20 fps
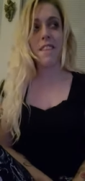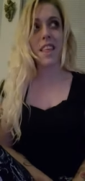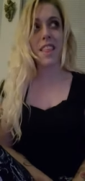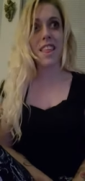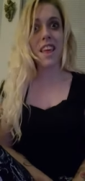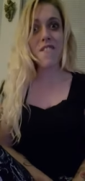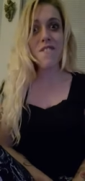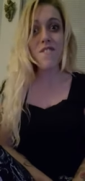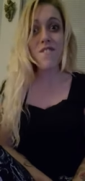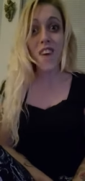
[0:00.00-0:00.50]
is
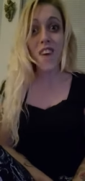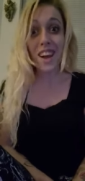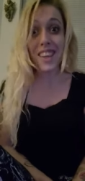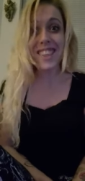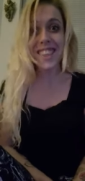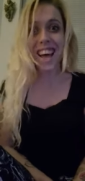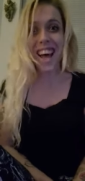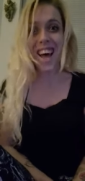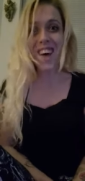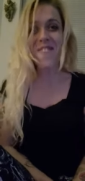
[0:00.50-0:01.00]
that
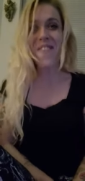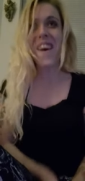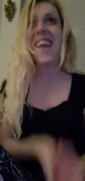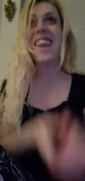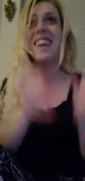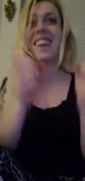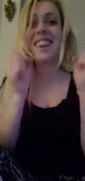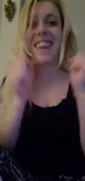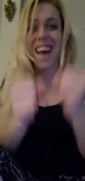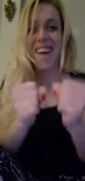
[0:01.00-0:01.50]
fucked up i
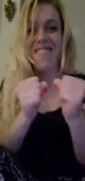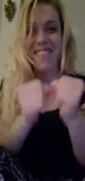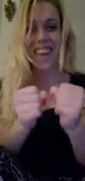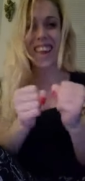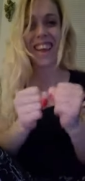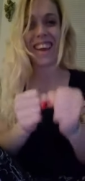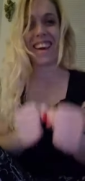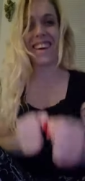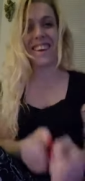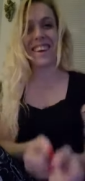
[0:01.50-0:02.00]
love
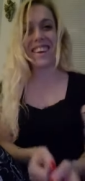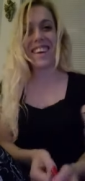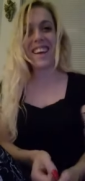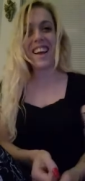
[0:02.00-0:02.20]
it